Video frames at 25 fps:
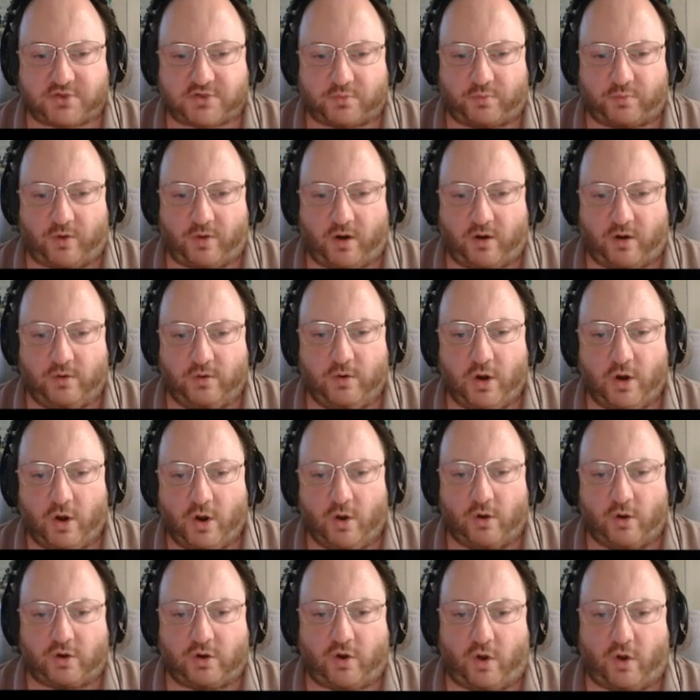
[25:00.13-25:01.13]
row
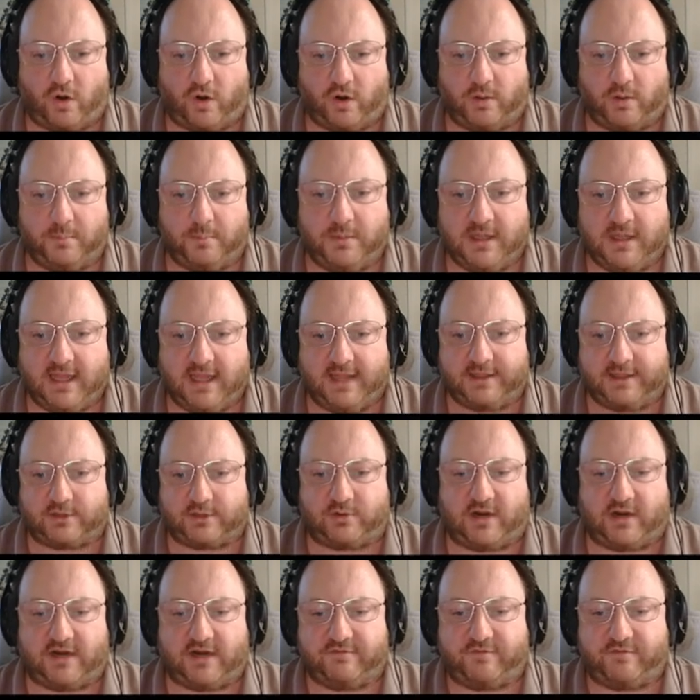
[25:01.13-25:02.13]
or column and then
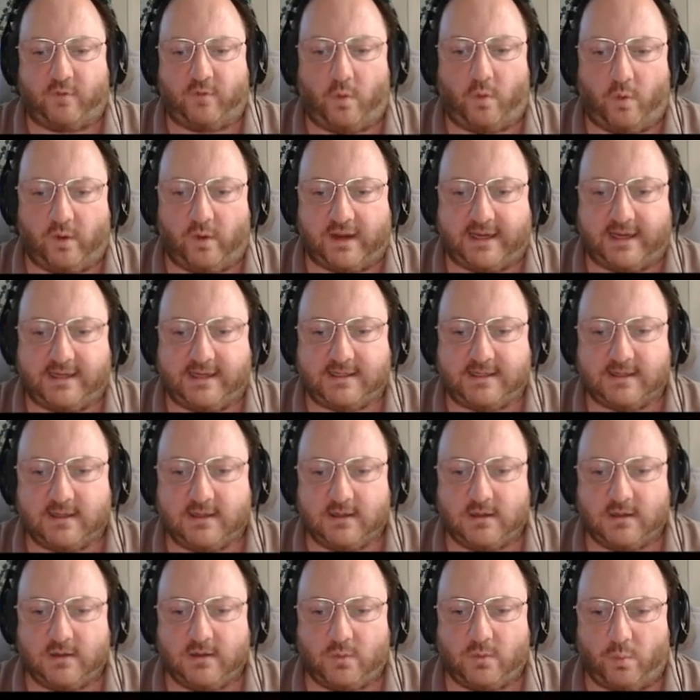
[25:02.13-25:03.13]
create a void
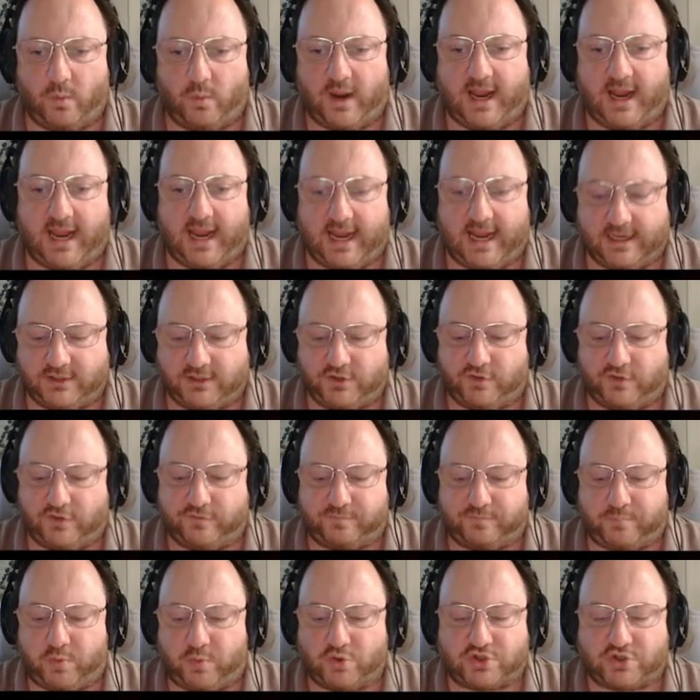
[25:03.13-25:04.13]
where
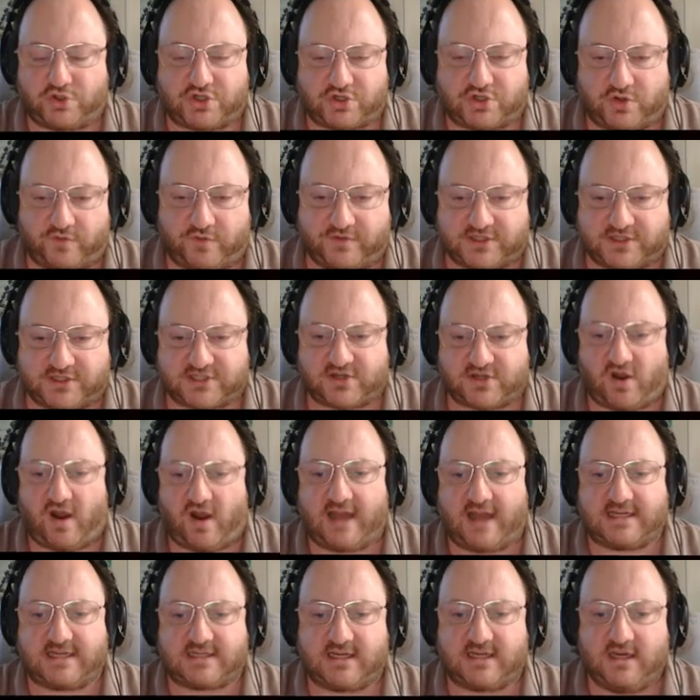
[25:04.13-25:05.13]
you've pushed sort of a
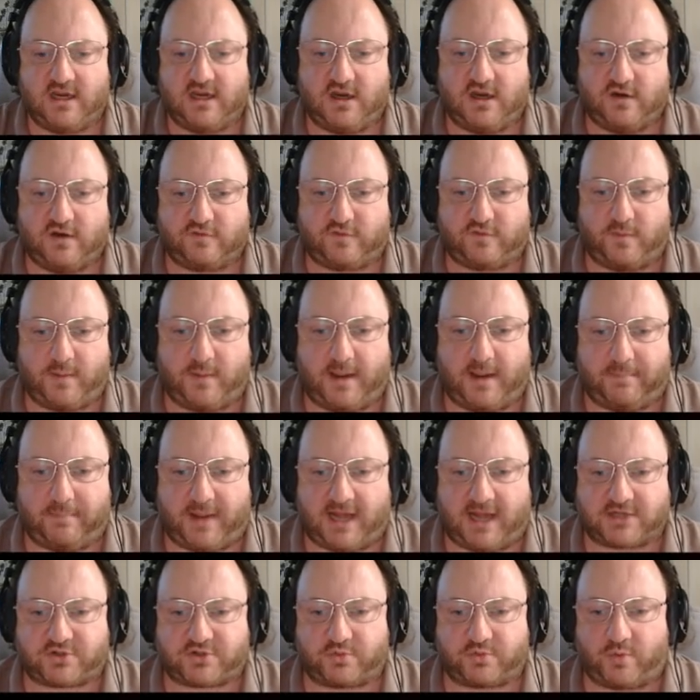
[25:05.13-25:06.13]
site from a
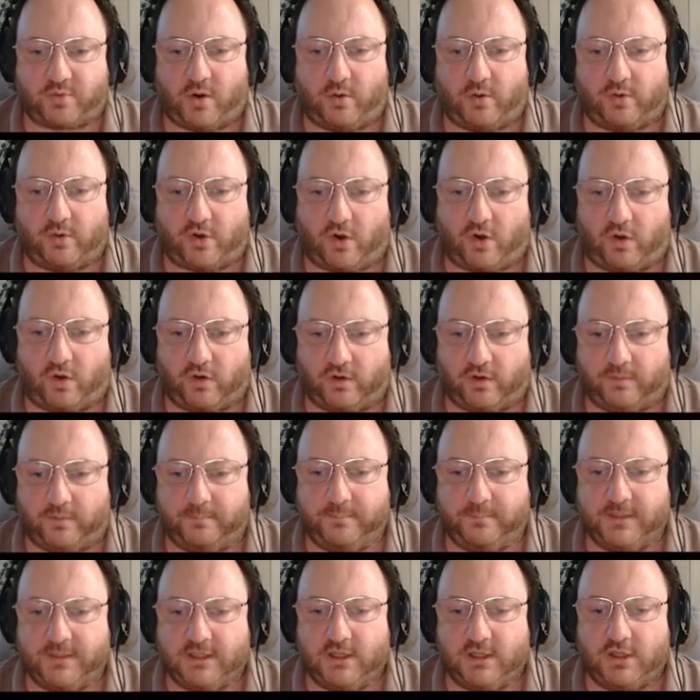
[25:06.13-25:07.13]
partial row or
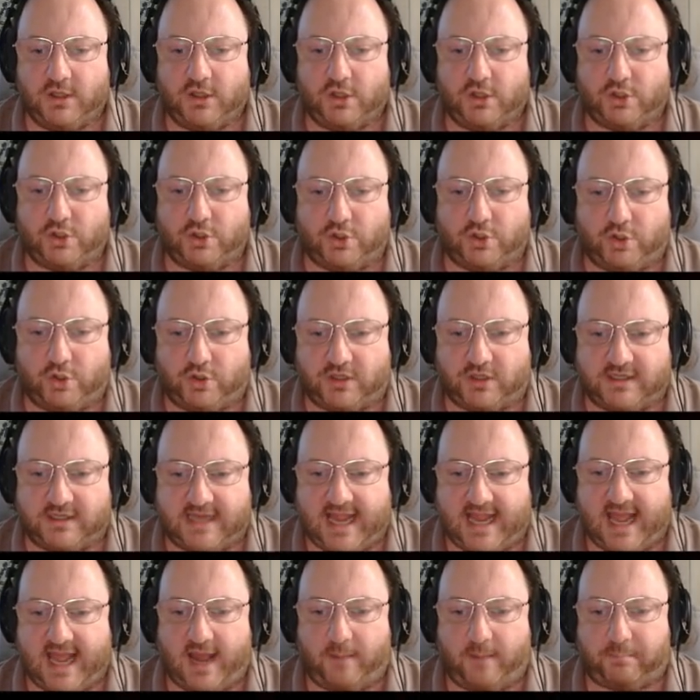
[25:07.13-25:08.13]
column, you can
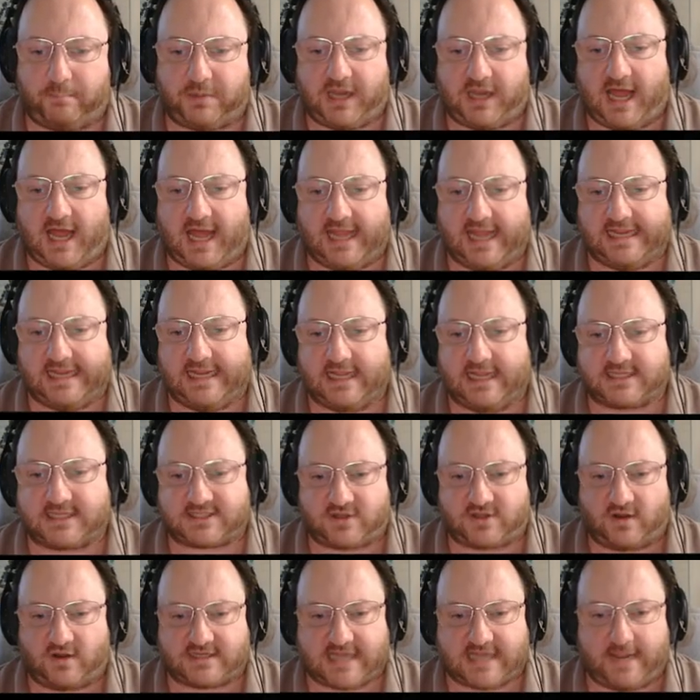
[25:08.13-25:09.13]
now play a
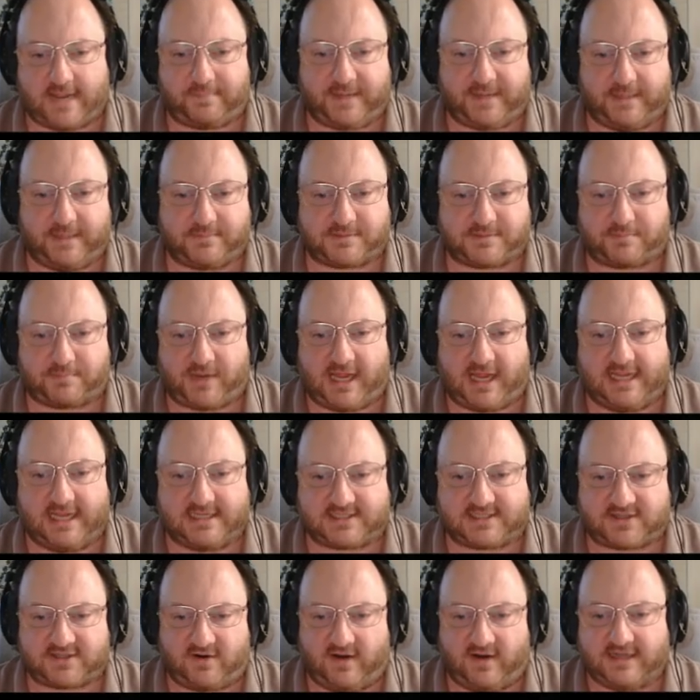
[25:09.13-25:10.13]
site, tap him to play a
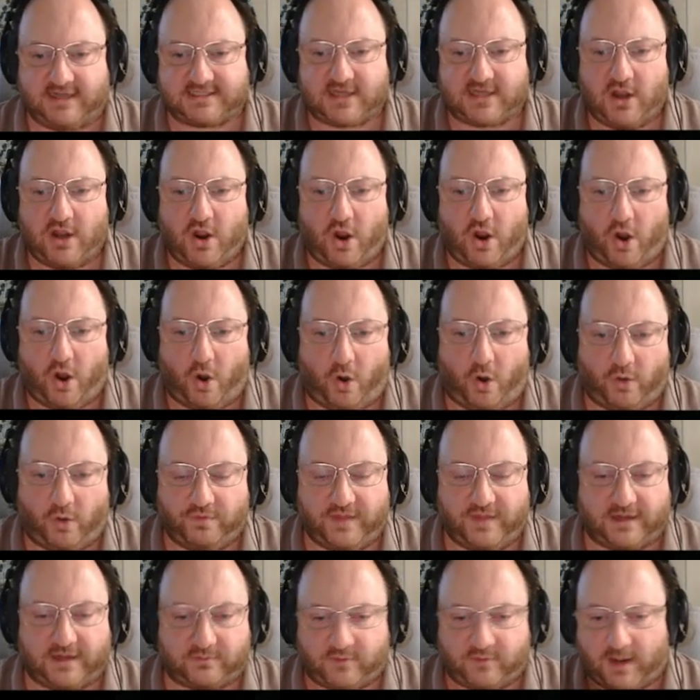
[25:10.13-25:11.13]
site on
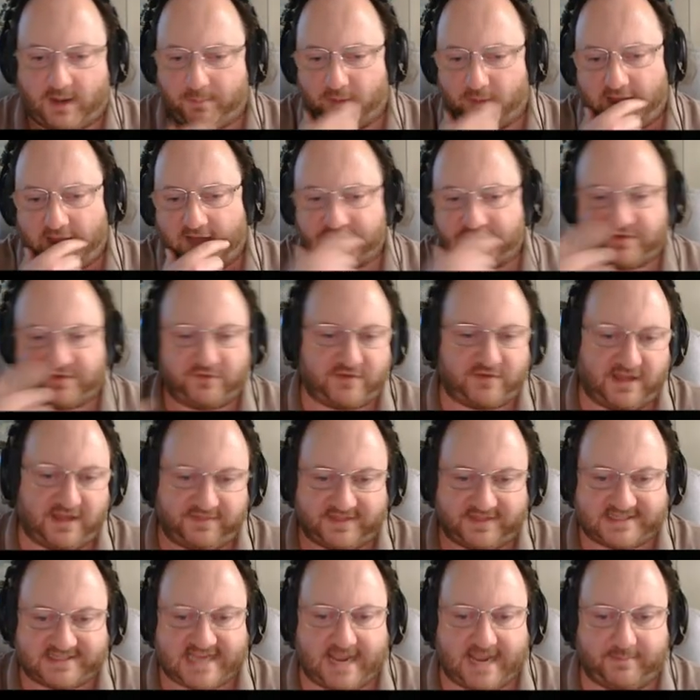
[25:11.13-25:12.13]
that rubble after you've done
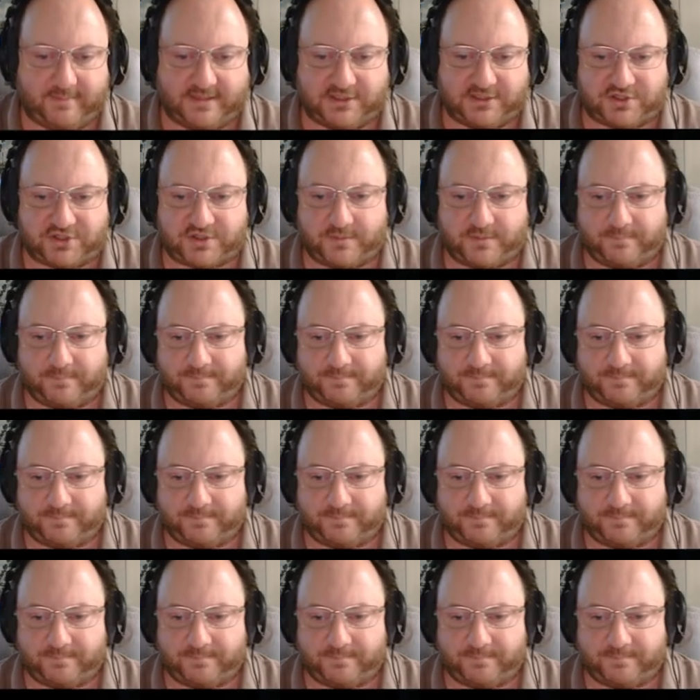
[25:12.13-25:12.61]
the damage.